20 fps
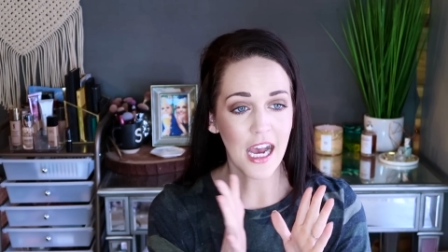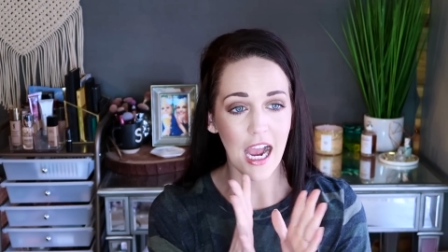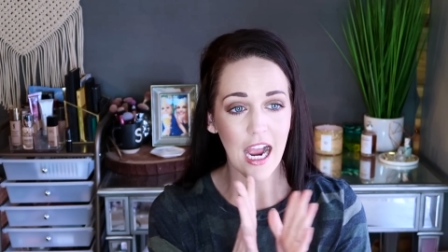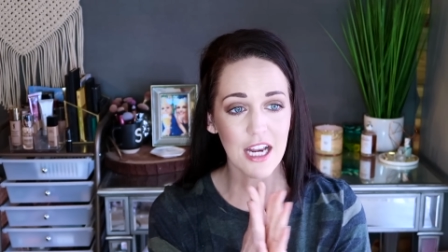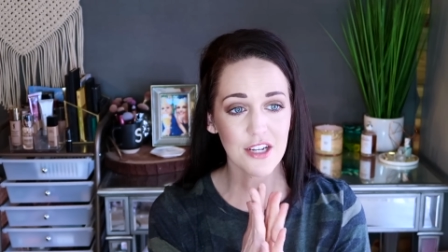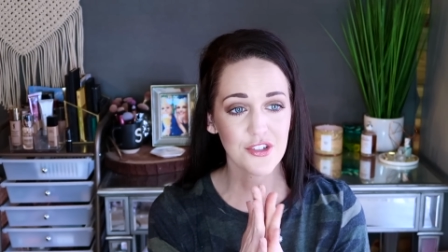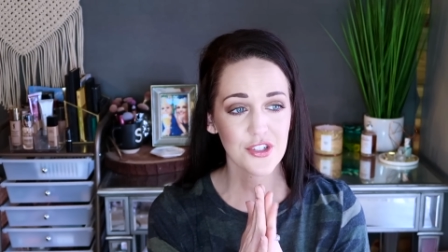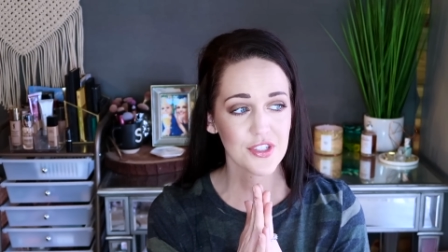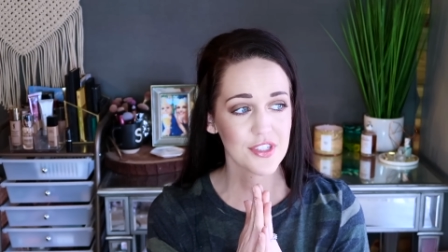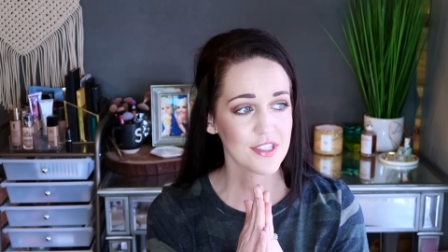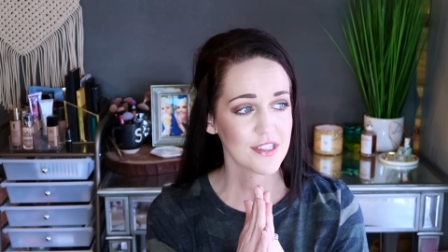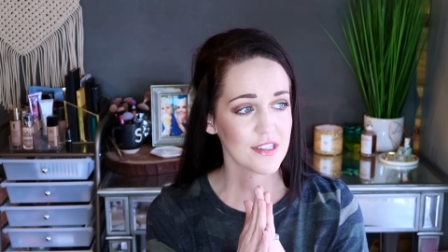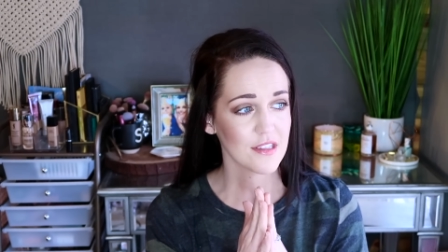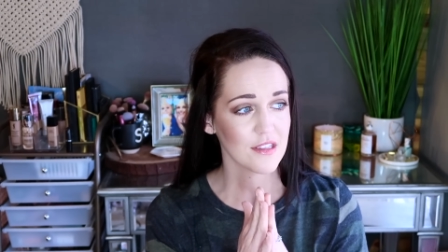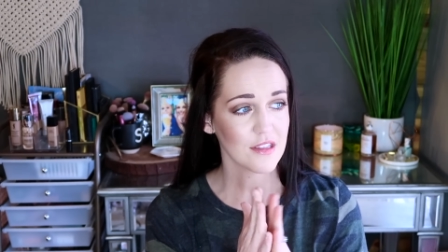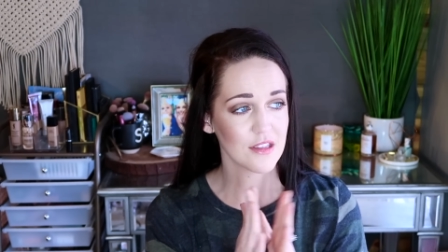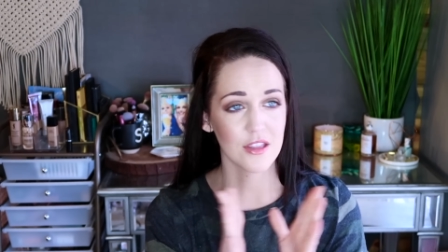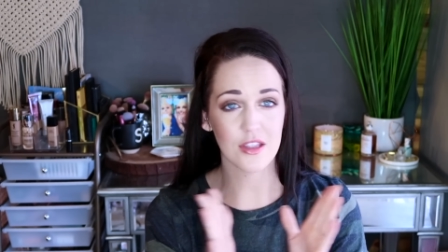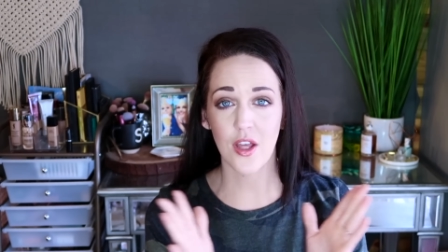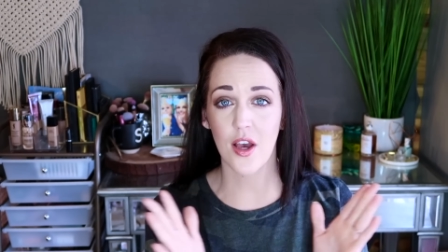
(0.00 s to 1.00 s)
I just
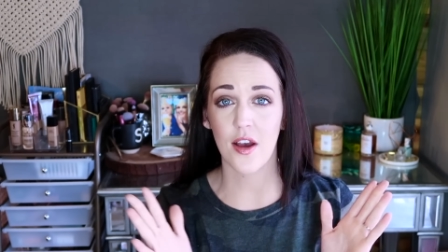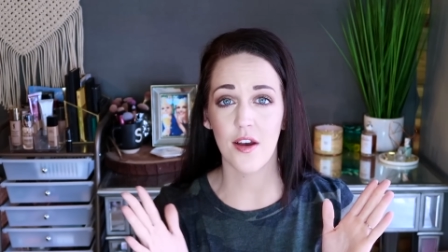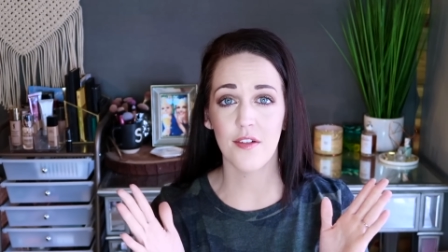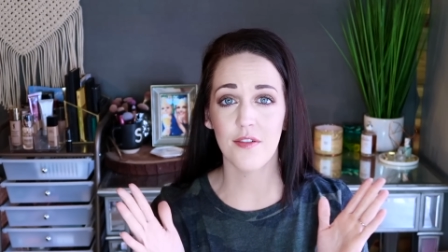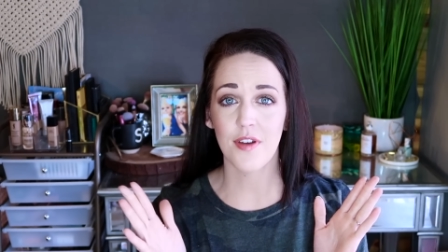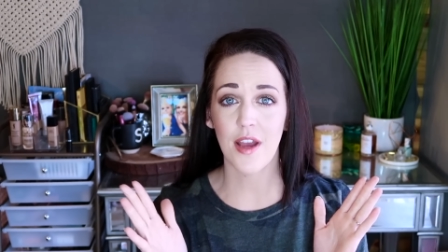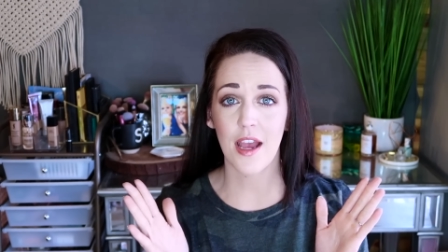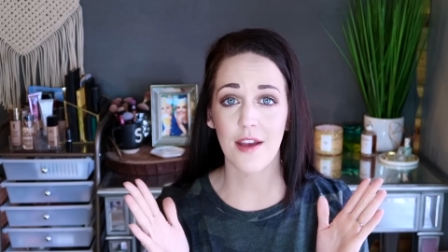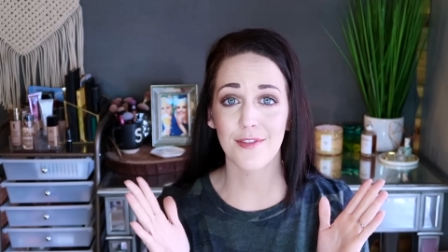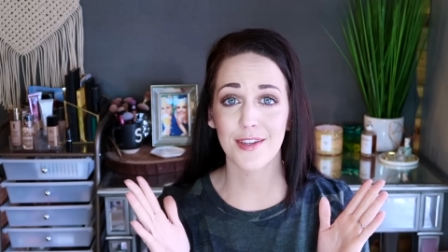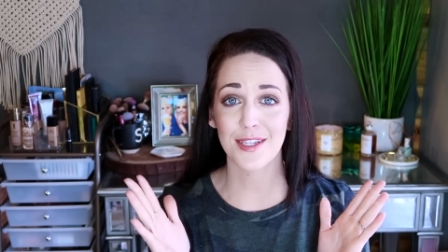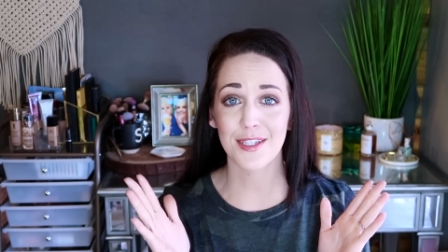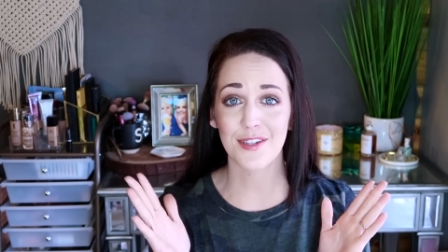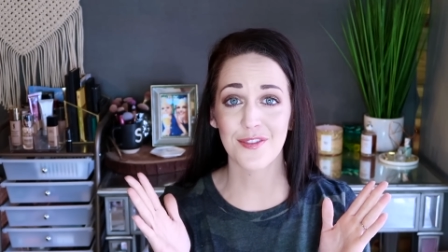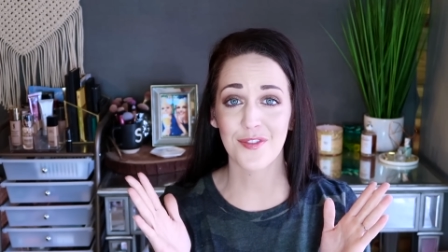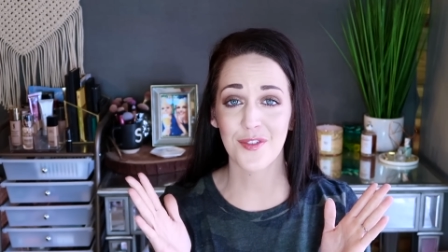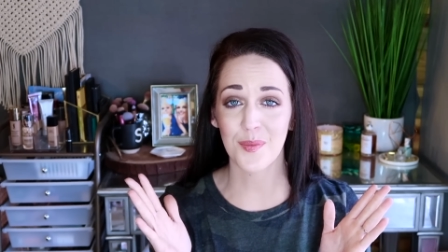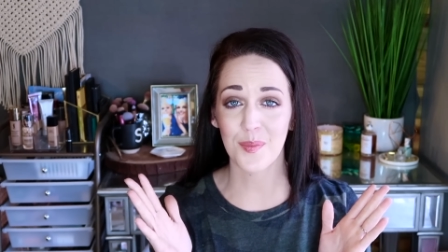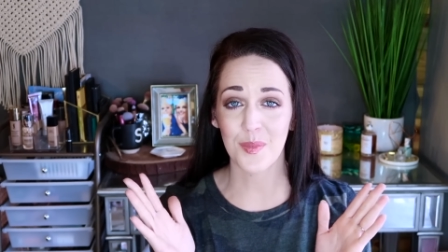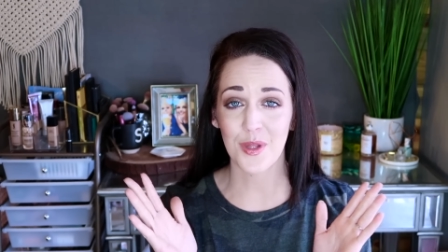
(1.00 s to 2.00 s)
love having a
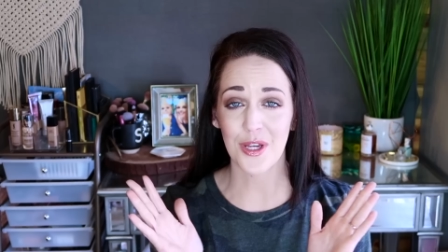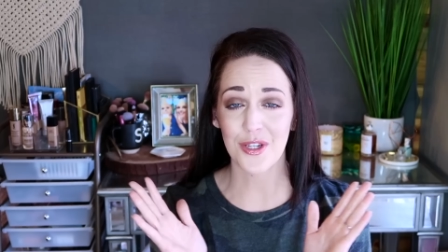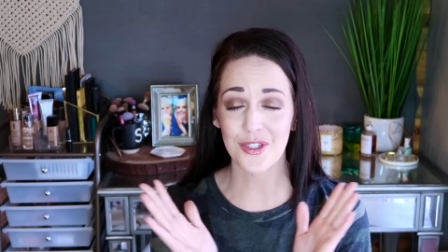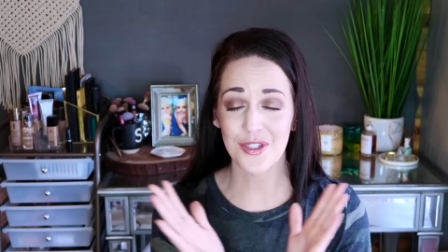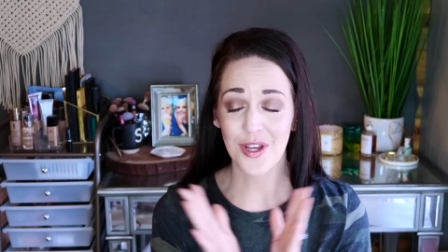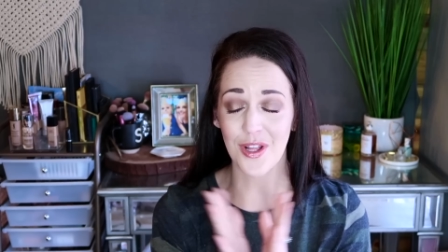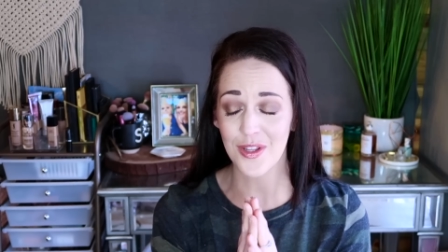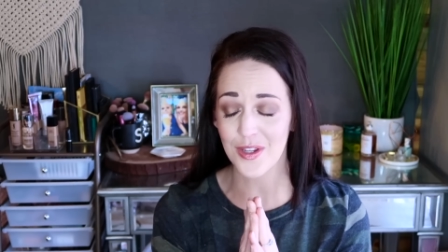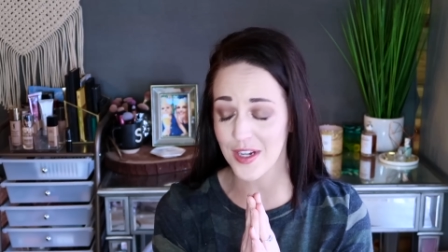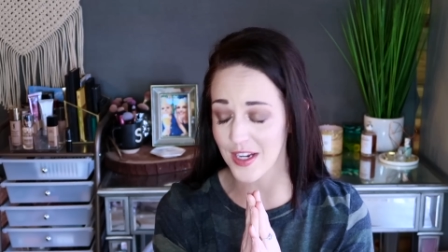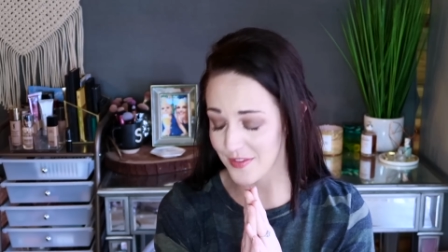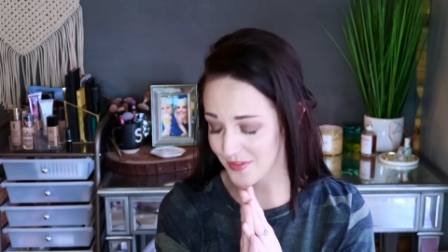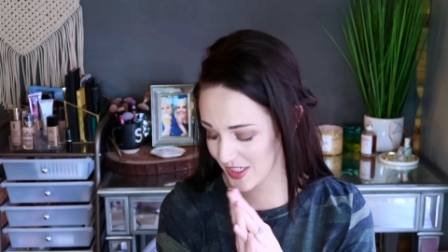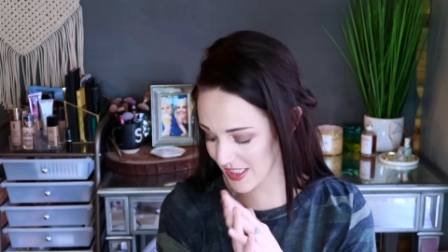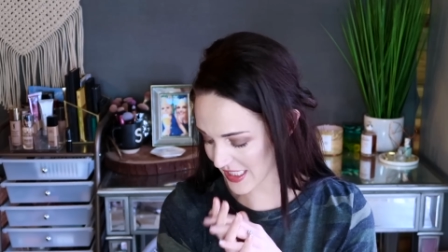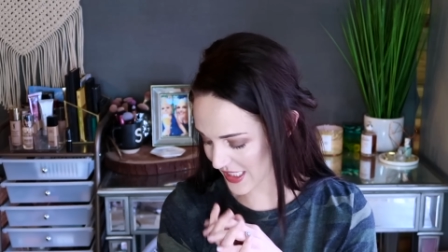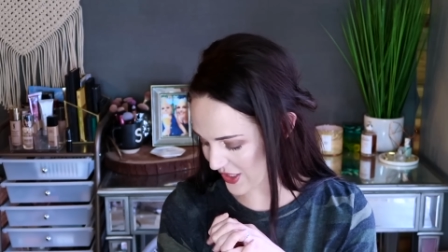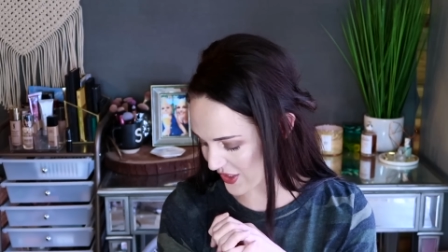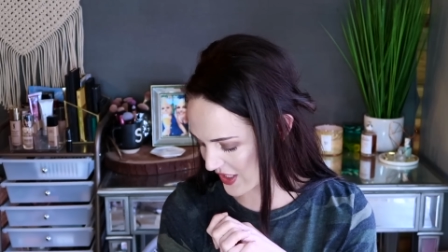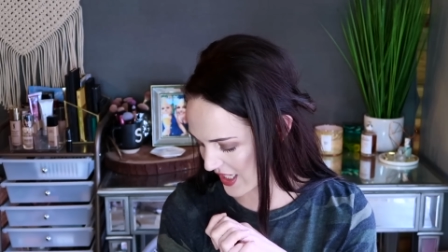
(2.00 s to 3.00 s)
different blush color every
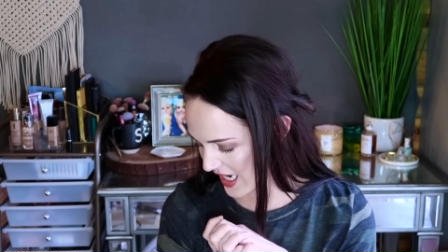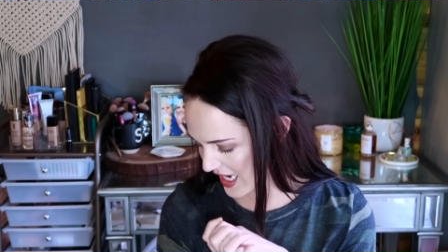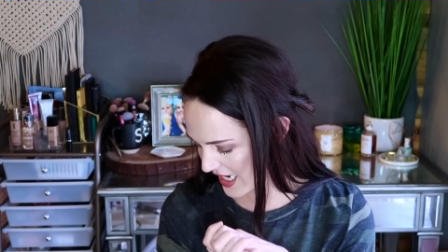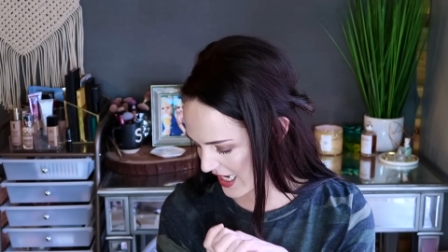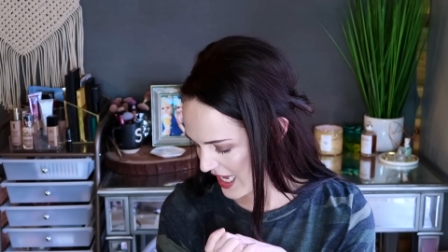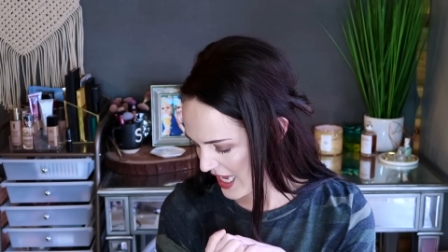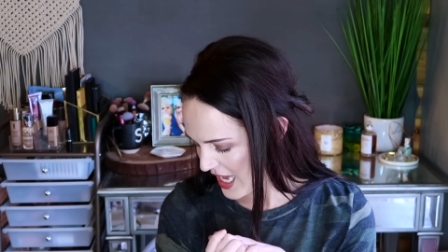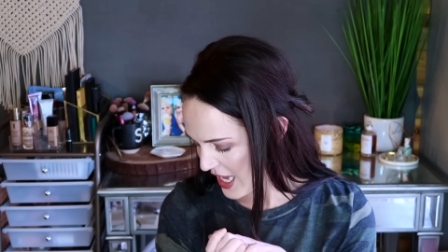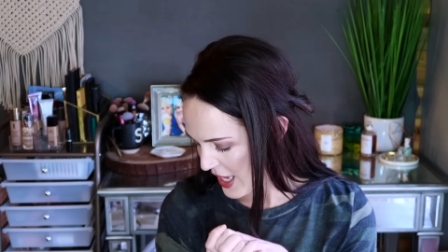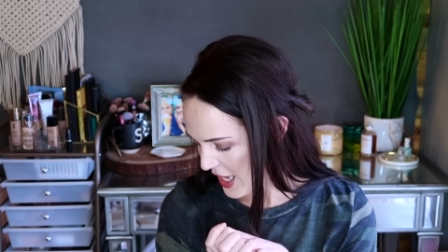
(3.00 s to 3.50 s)
single day.